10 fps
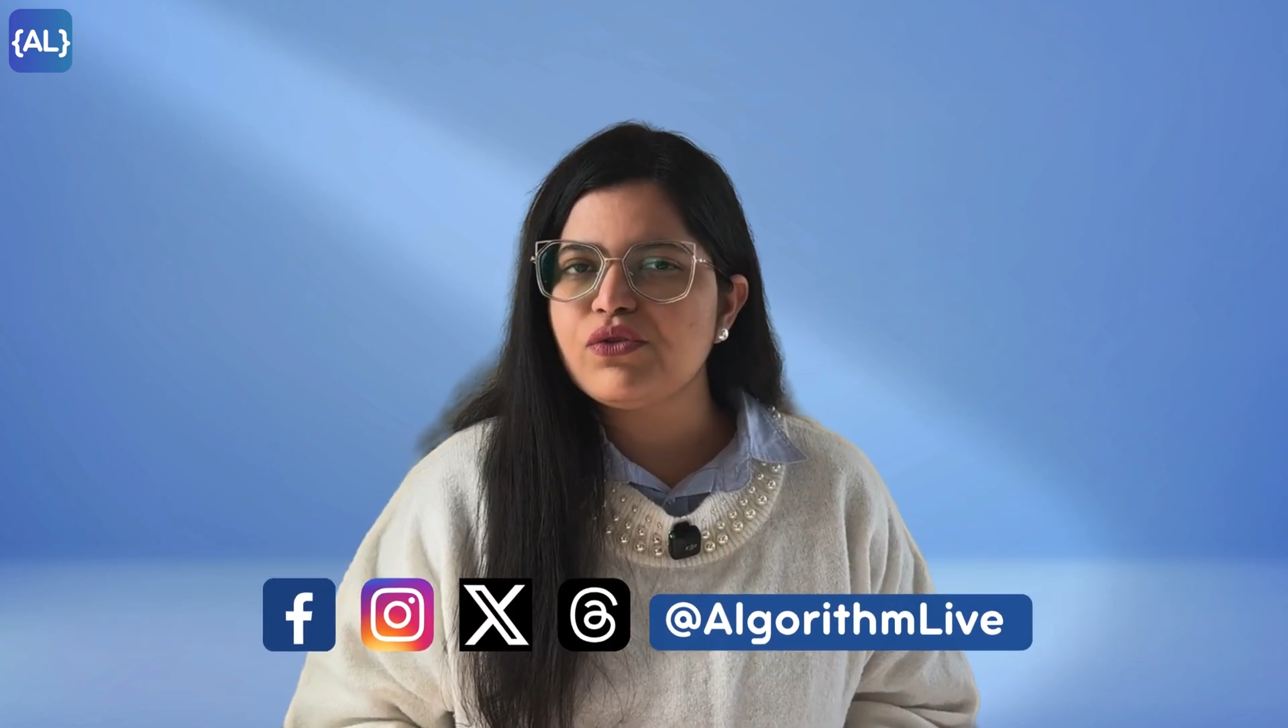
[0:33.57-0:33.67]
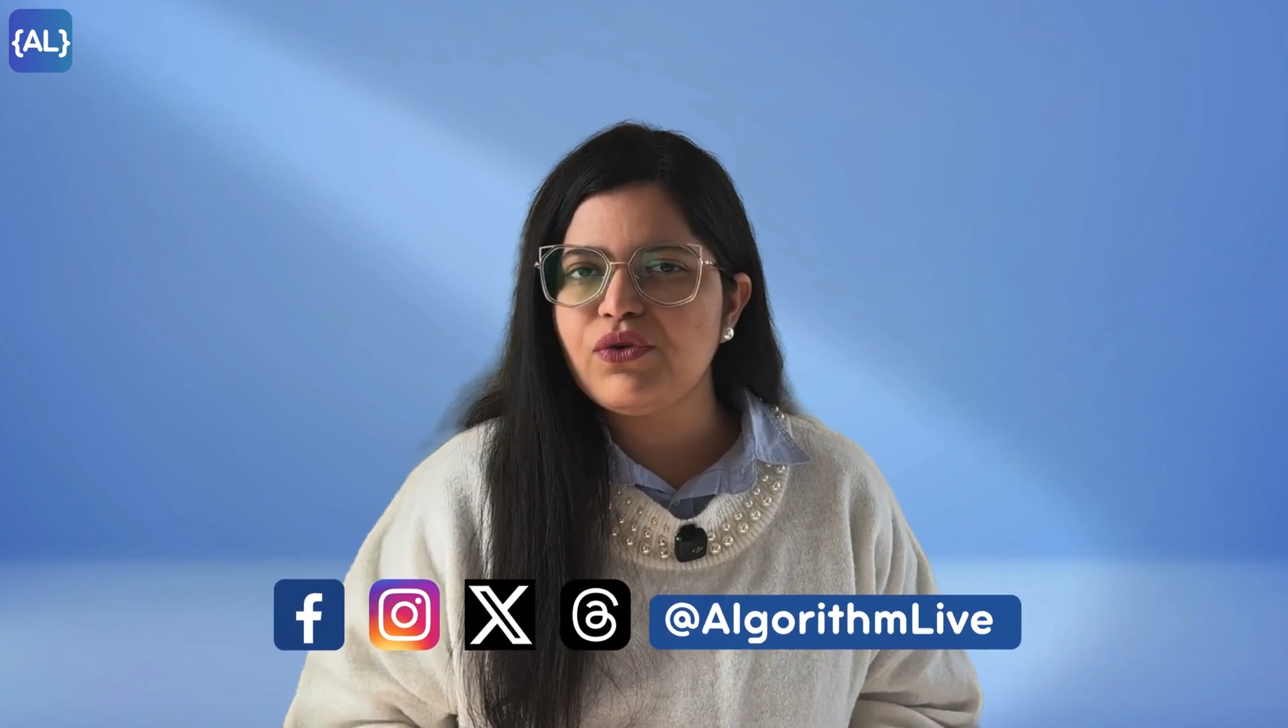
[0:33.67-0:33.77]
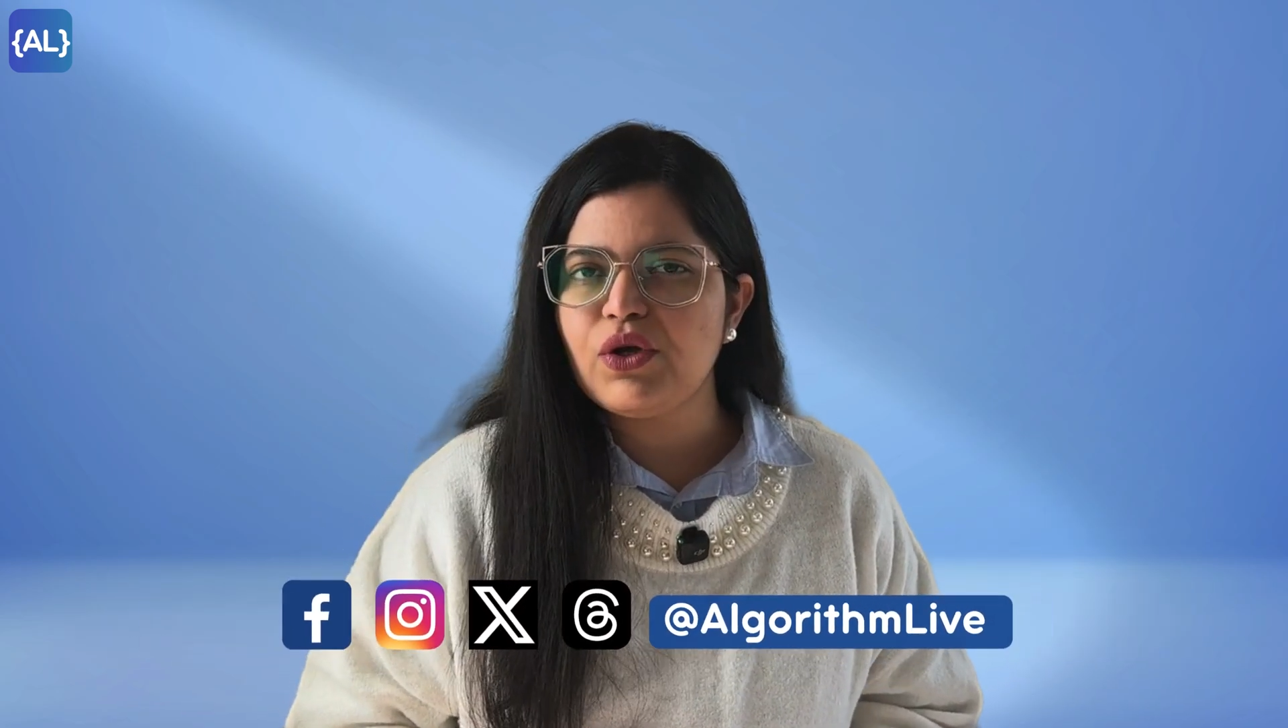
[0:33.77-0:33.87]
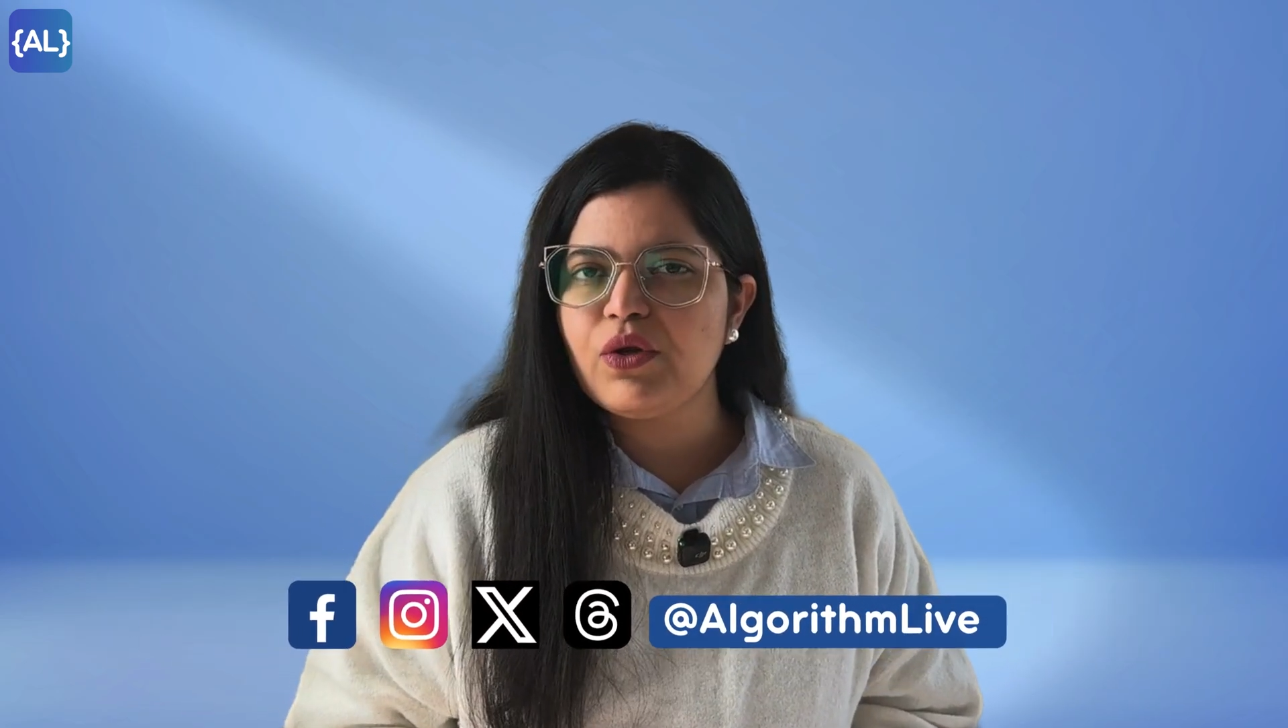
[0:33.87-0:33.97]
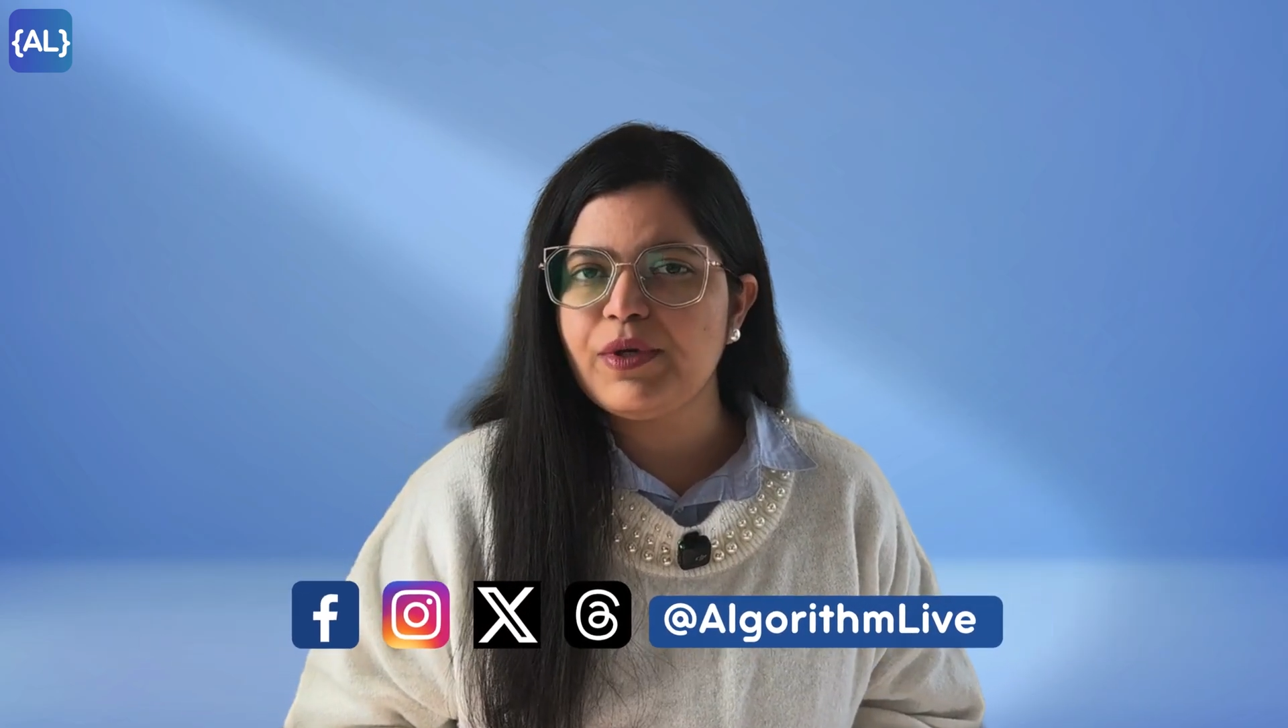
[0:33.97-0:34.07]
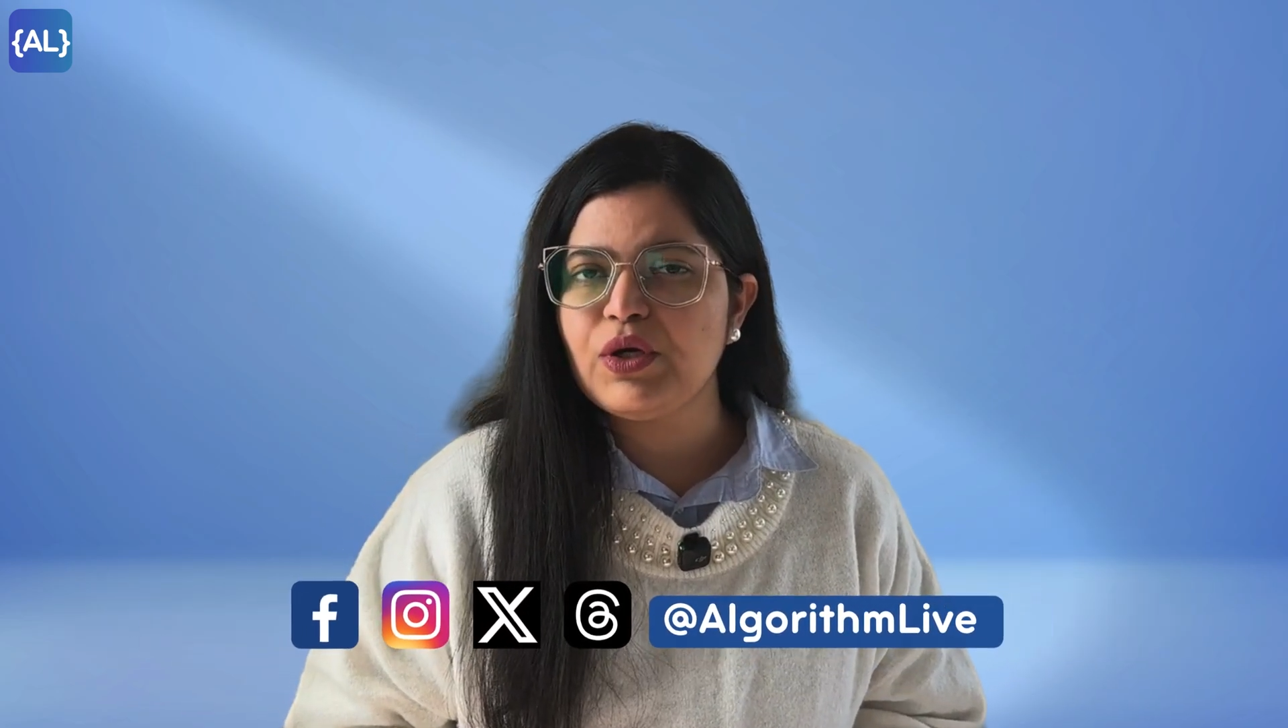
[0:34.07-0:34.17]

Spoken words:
follow me